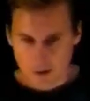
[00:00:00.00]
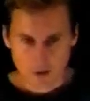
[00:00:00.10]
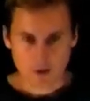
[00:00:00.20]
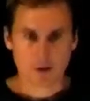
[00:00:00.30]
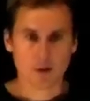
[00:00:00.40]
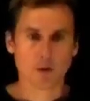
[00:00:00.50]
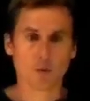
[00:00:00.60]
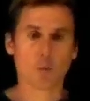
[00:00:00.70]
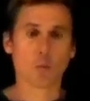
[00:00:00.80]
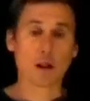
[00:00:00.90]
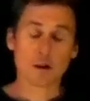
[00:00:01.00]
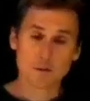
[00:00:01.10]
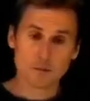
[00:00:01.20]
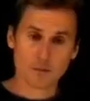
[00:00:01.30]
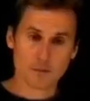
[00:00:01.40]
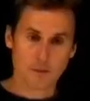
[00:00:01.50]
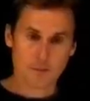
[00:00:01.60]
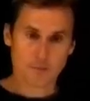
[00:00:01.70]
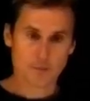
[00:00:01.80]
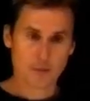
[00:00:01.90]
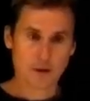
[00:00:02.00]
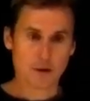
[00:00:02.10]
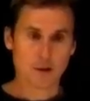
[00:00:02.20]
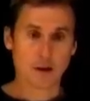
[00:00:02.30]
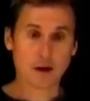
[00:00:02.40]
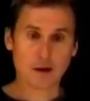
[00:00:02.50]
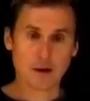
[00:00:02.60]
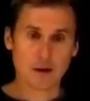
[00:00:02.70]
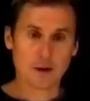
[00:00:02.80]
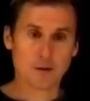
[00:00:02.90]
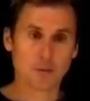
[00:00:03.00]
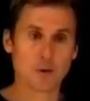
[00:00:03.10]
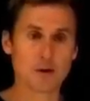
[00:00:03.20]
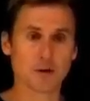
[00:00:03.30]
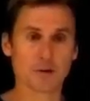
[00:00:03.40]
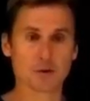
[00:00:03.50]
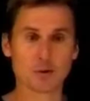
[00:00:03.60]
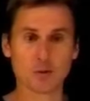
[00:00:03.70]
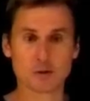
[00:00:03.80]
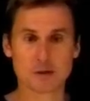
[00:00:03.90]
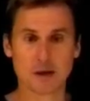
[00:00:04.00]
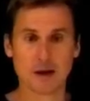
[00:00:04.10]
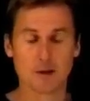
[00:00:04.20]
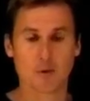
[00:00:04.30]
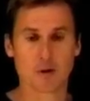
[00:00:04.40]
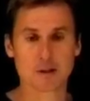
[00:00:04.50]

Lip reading: Good. Well, luckily, we don't have to do this anymore.